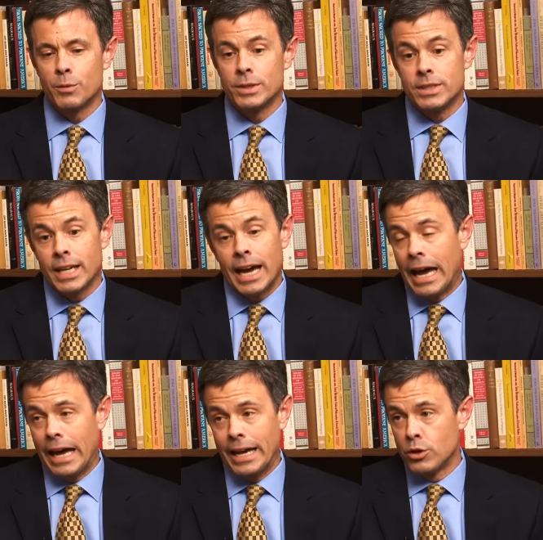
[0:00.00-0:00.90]
would say
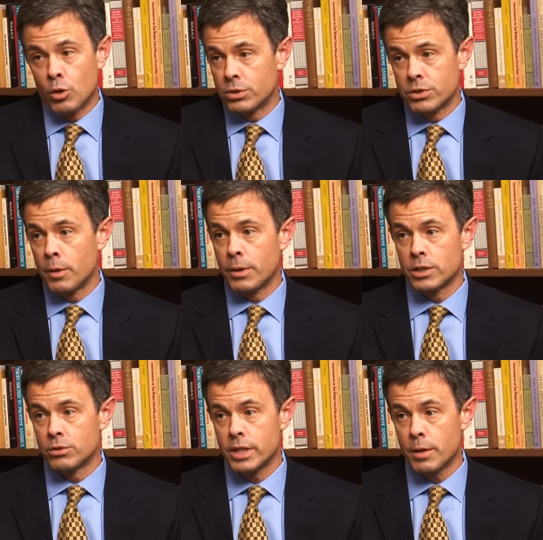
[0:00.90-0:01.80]
I don't prescribe
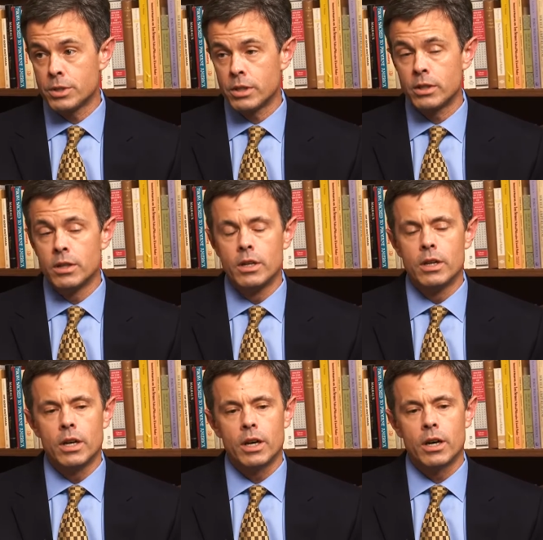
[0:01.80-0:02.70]
contraception,
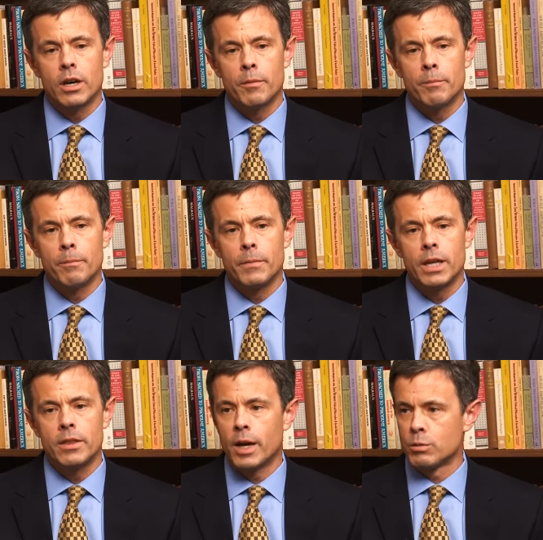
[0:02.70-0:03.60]
and
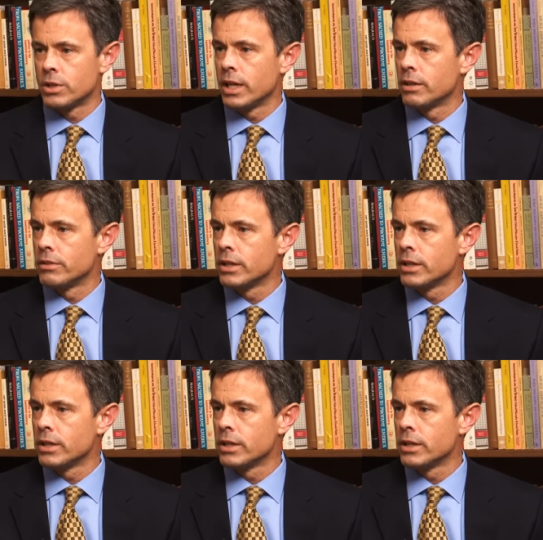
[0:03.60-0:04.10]
that was the end of the